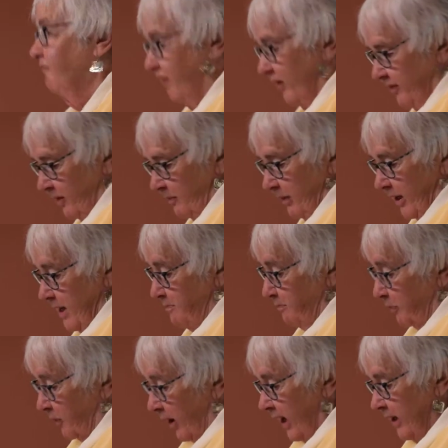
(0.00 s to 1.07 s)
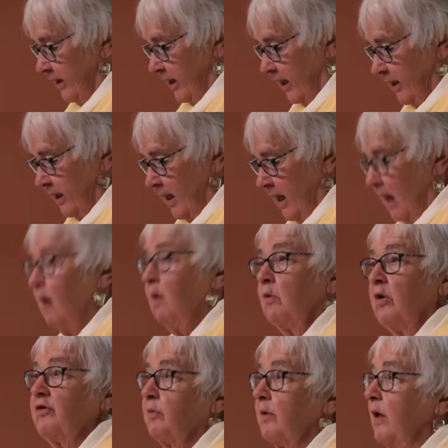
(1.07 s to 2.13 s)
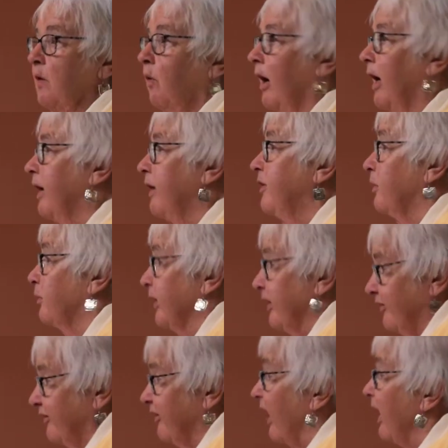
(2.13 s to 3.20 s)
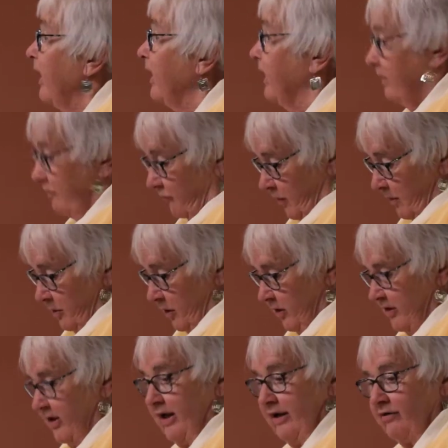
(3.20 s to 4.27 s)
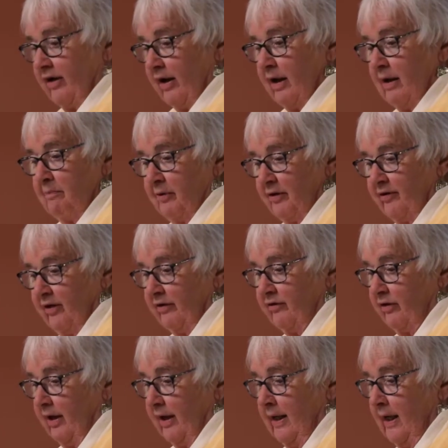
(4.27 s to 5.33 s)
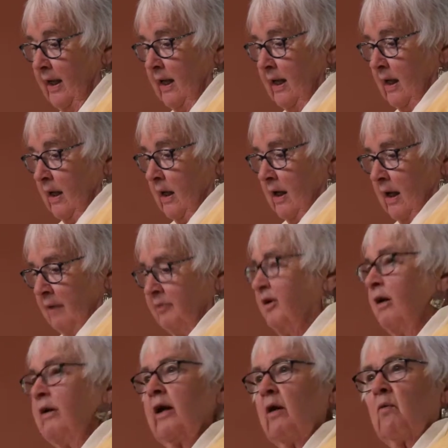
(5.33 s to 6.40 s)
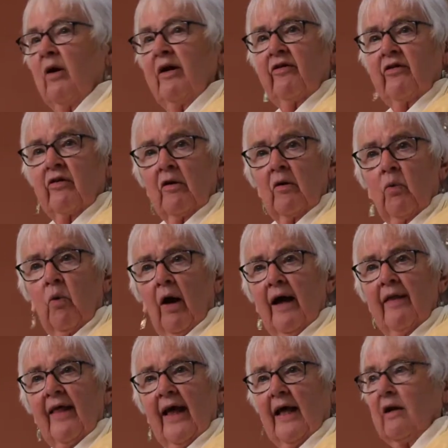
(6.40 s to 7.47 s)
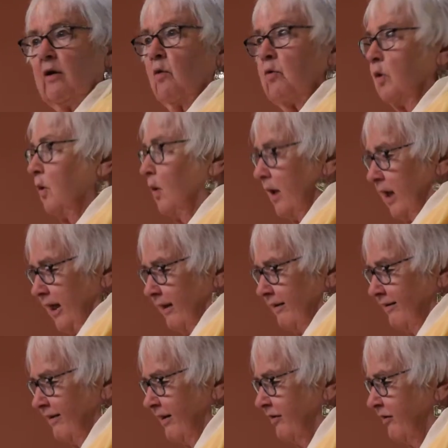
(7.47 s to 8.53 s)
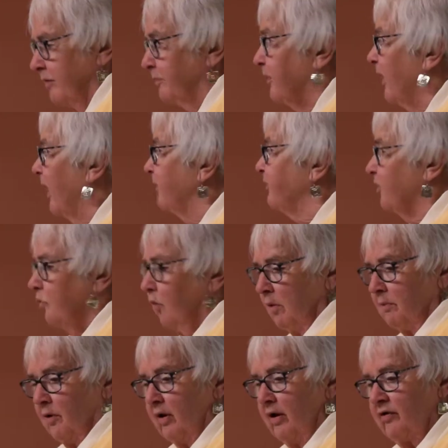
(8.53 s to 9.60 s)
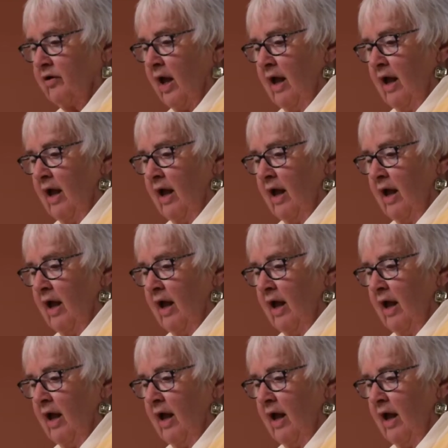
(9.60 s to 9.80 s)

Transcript: visibly pregnant was required to resign from her teaching position. I'm still not quite sure why that rule existed. Perhaps school boards